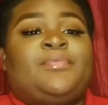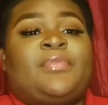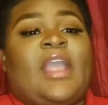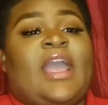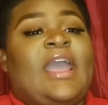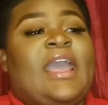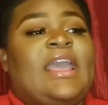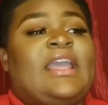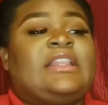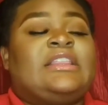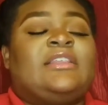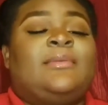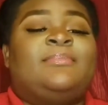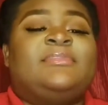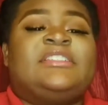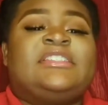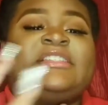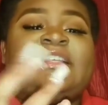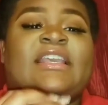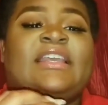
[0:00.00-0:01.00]
I hate them
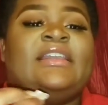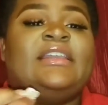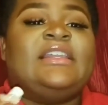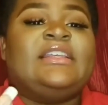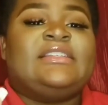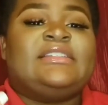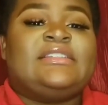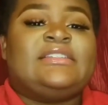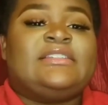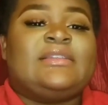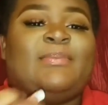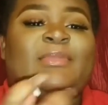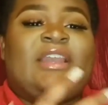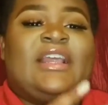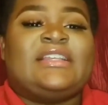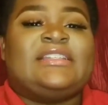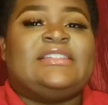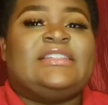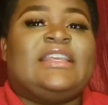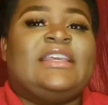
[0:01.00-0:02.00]
skinless, I mean,
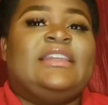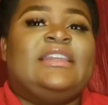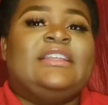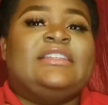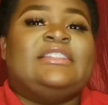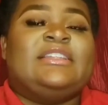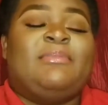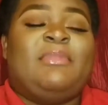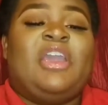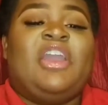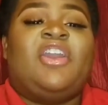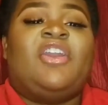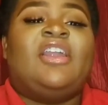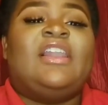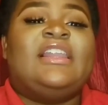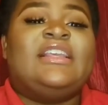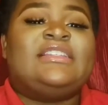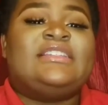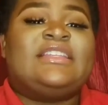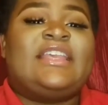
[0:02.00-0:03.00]
not skinless, them
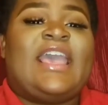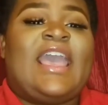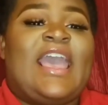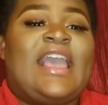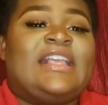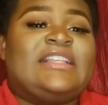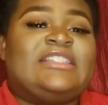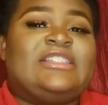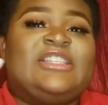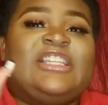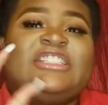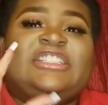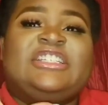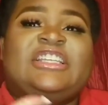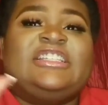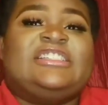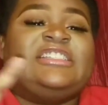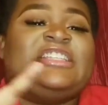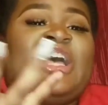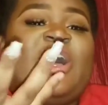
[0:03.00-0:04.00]
hairless cats that
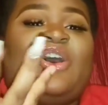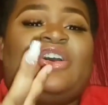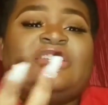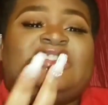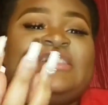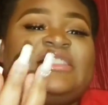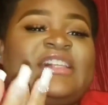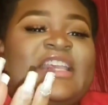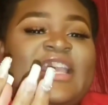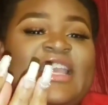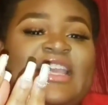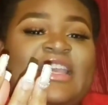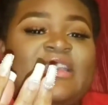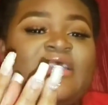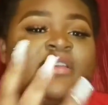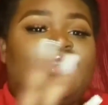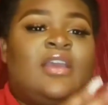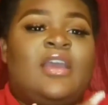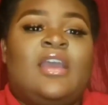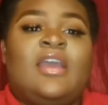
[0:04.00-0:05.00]
just all
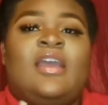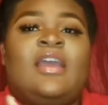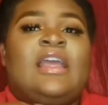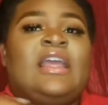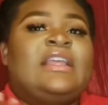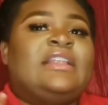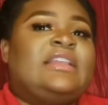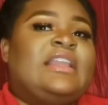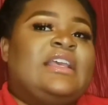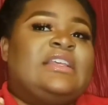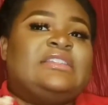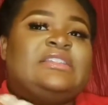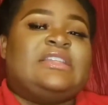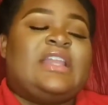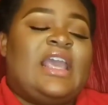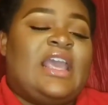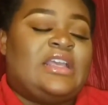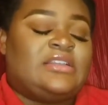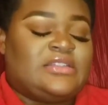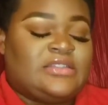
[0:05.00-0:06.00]
skin that's
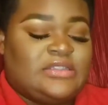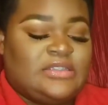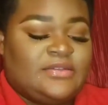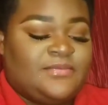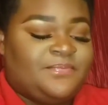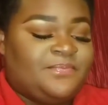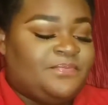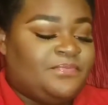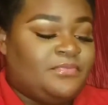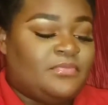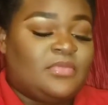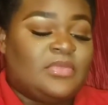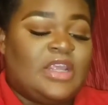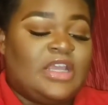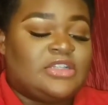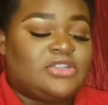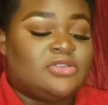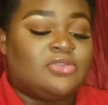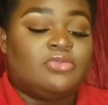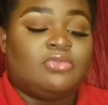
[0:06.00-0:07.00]
nasty.
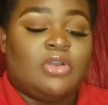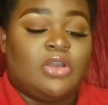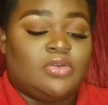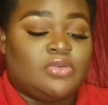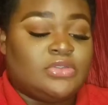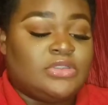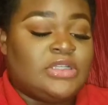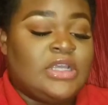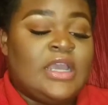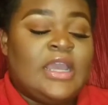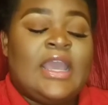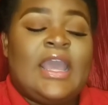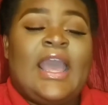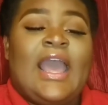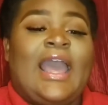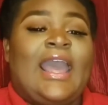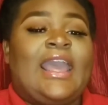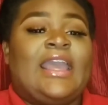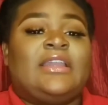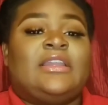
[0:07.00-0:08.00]
That's gross.
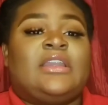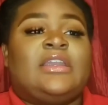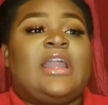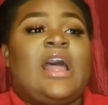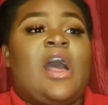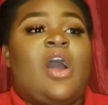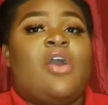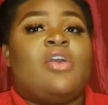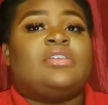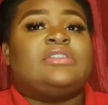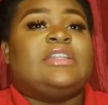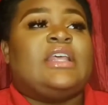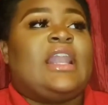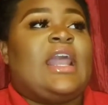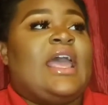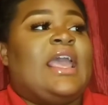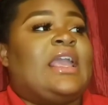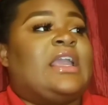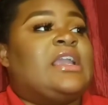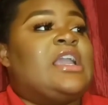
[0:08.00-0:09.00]
I hate the dogs They're
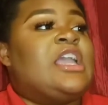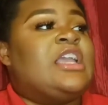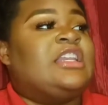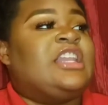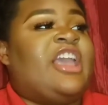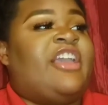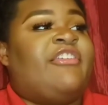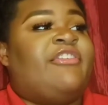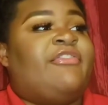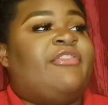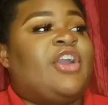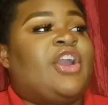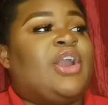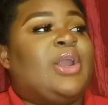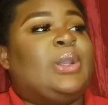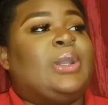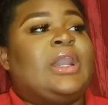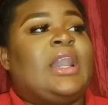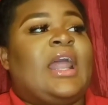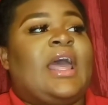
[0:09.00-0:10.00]
like they fur
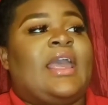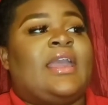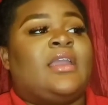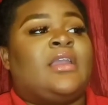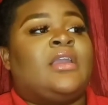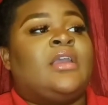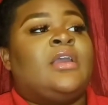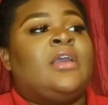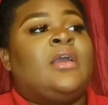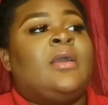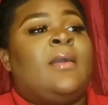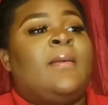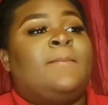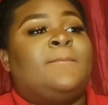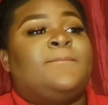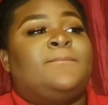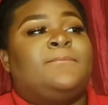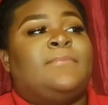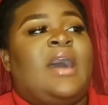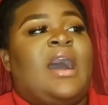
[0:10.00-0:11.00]
look like
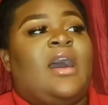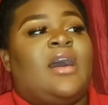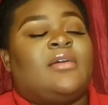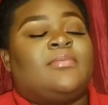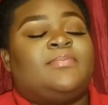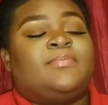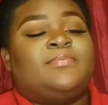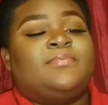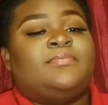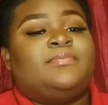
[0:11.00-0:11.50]
mop.